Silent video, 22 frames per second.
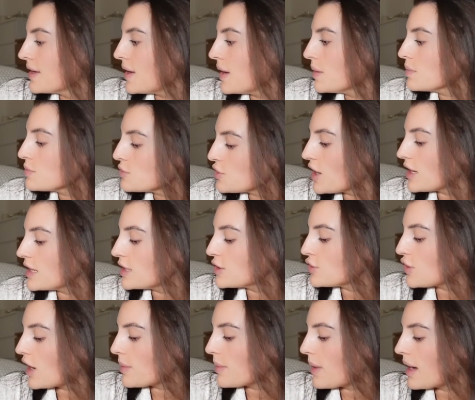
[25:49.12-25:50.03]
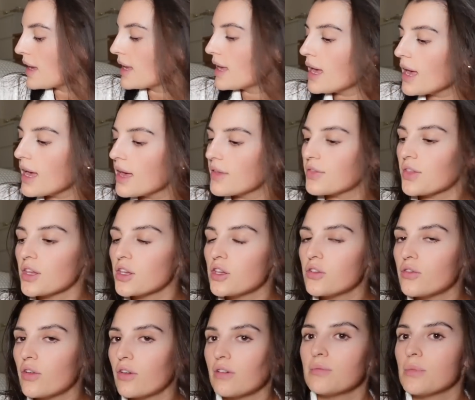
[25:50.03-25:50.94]
I'm trying to dry my hair, thank
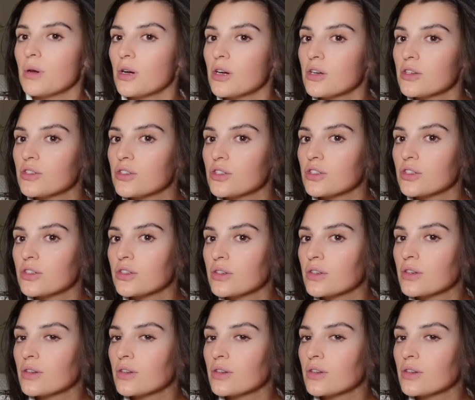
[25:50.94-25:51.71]
you very much.